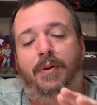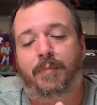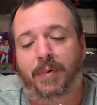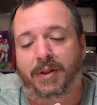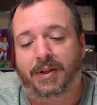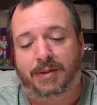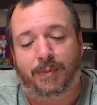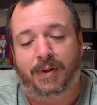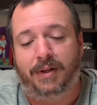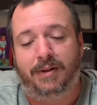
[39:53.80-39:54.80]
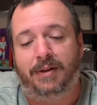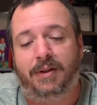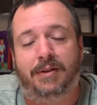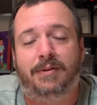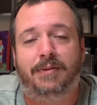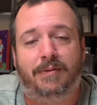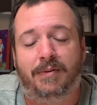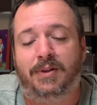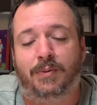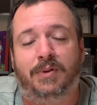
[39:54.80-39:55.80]
But this one,
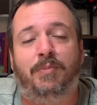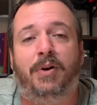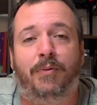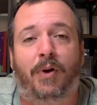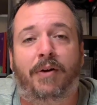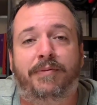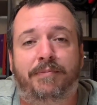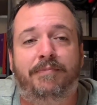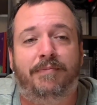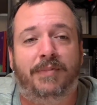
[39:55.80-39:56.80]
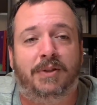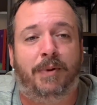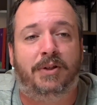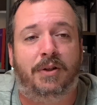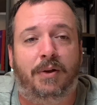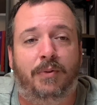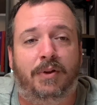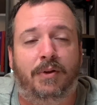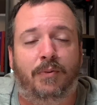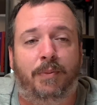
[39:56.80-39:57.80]
this one's pretty rough, especially with
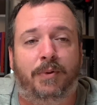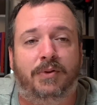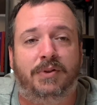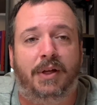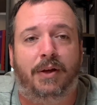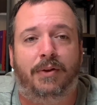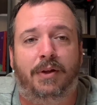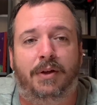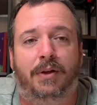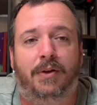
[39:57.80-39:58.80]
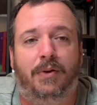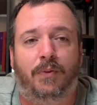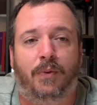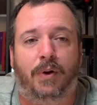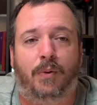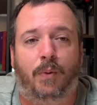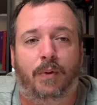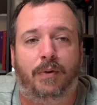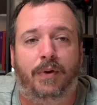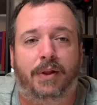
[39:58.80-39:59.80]
the ripples down the rear
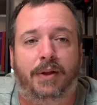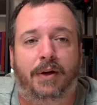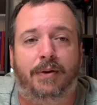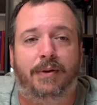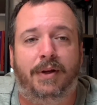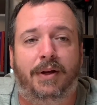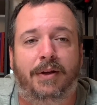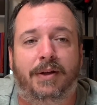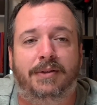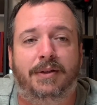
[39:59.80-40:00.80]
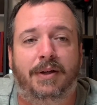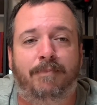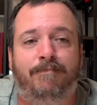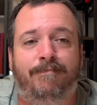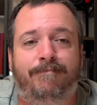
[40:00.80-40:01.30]
quarter right there. Yeah, you can see them.